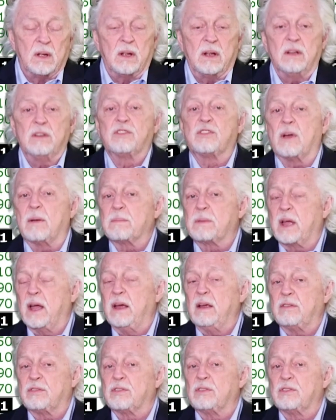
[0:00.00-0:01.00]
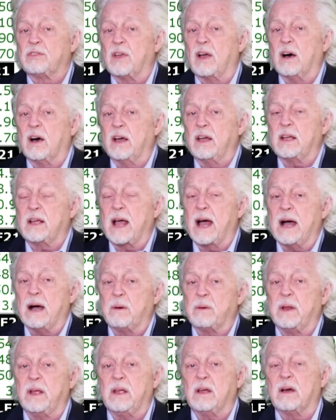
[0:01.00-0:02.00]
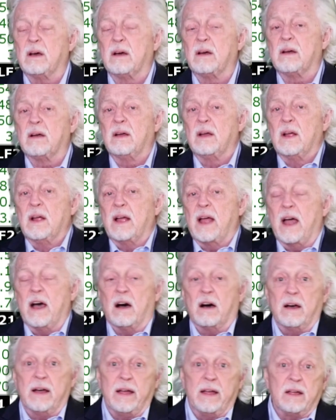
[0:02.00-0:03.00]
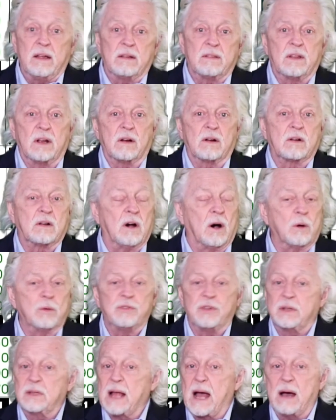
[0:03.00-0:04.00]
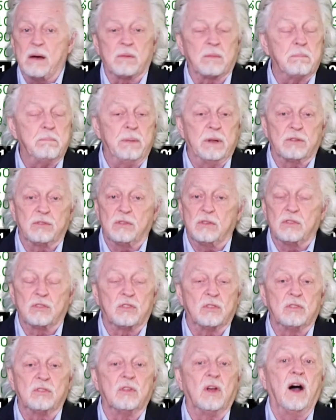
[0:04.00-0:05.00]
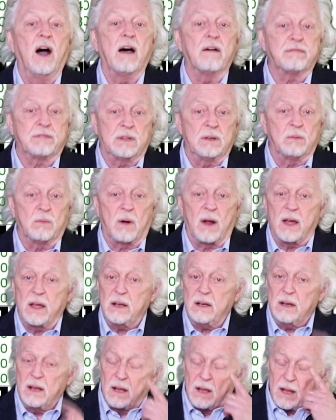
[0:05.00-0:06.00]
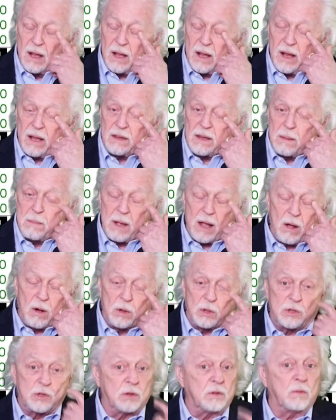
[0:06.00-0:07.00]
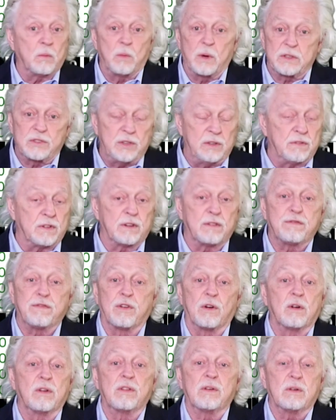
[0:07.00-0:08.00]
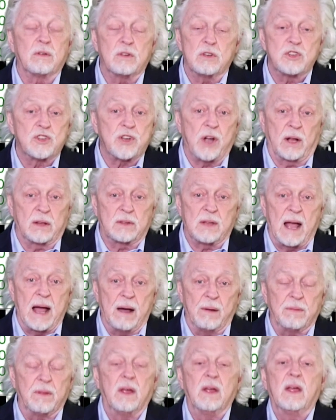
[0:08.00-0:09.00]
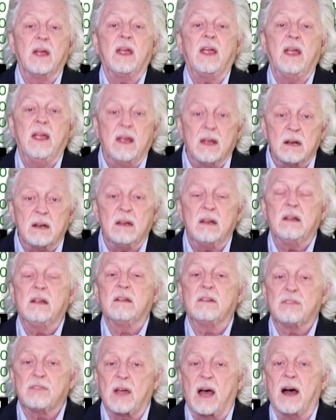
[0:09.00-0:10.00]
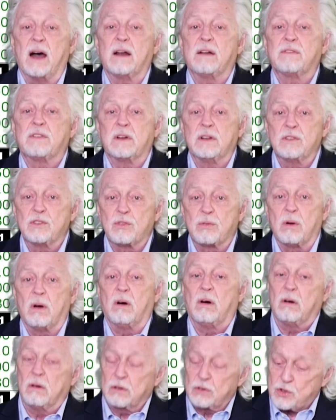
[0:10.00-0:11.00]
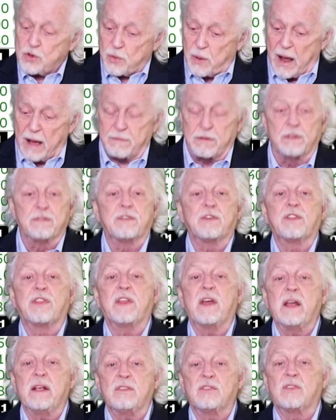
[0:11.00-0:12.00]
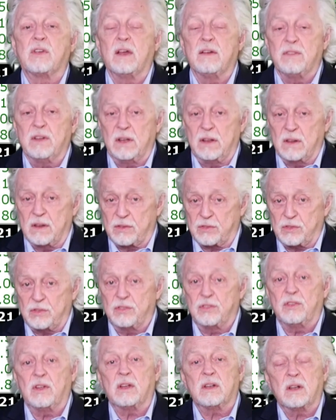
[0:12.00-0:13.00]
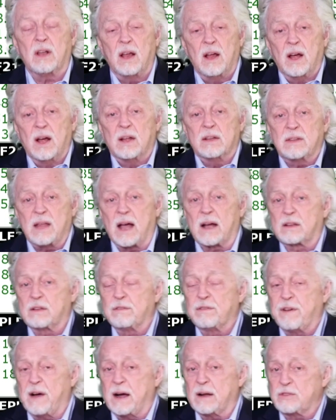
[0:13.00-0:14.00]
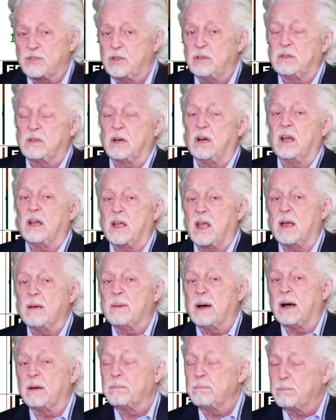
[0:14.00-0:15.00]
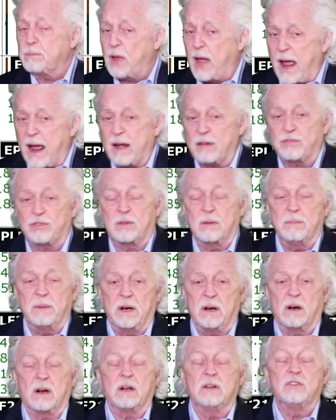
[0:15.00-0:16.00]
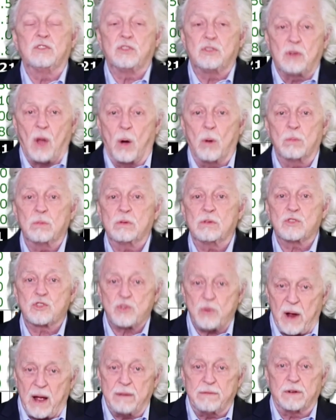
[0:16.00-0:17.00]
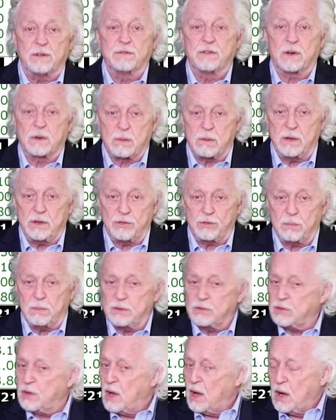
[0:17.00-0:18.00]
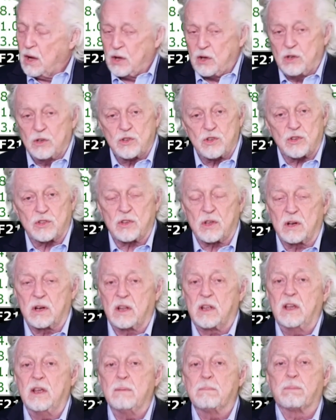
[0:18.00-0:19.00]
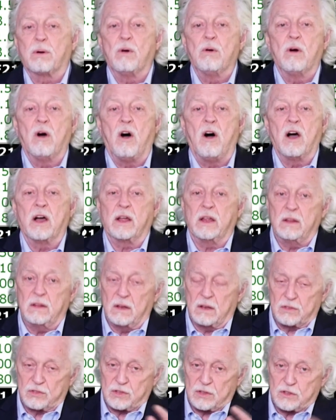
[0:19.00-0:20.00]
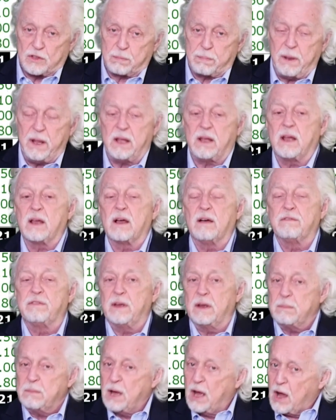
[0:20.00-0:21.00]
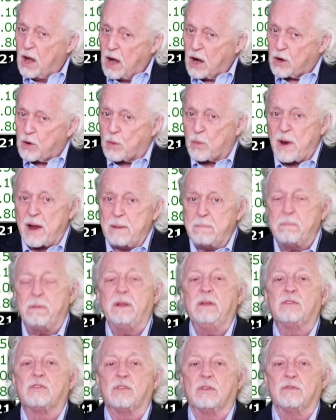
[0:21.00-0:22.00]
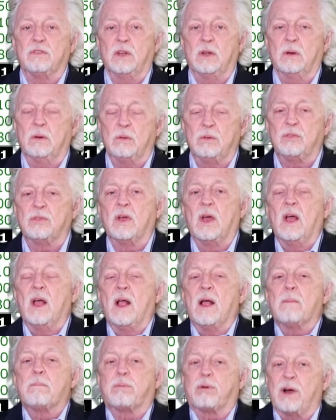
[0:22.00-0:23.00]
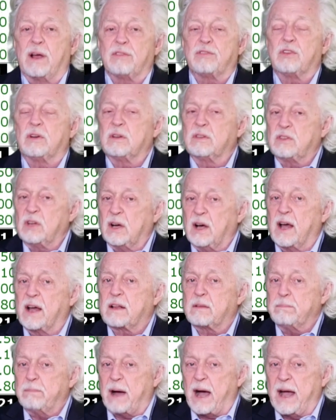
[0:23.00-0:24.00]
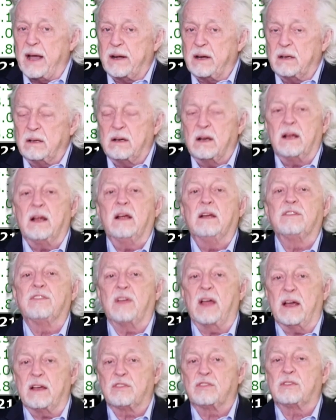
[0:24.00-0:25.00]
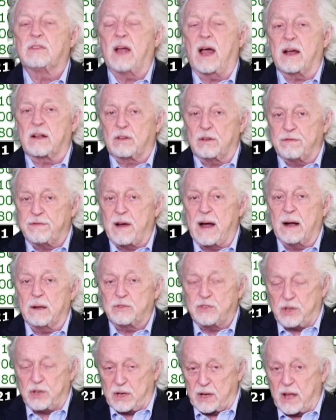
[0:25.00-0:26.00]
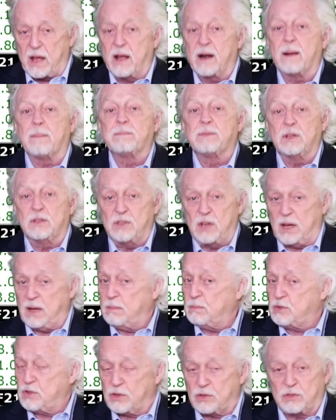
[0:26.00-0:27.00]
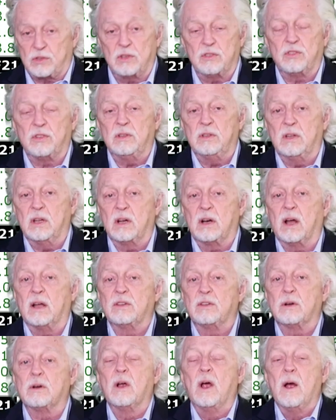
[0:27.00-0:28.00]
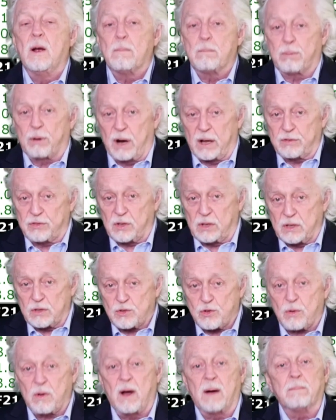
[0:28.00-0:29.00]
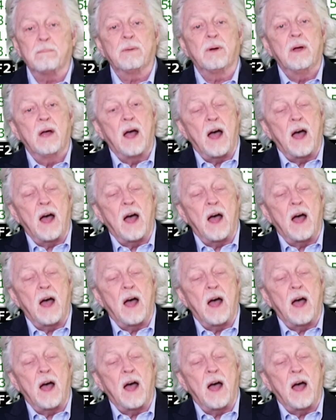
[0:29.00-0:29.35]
In some cases, LA County, LA, they're closing down businesses left and right, and they may go into what's even a further shutdown. It is out of control. Travel for Thanksgiving, this is it. Dr. Fauci today came out and asked Americans, don't travel for Christmas. You're just going to keep prolonging this. And speaking of him, a great piece of news. President-elect Biden has asked Dr. Fauci to head up the team just as he did under President Trump.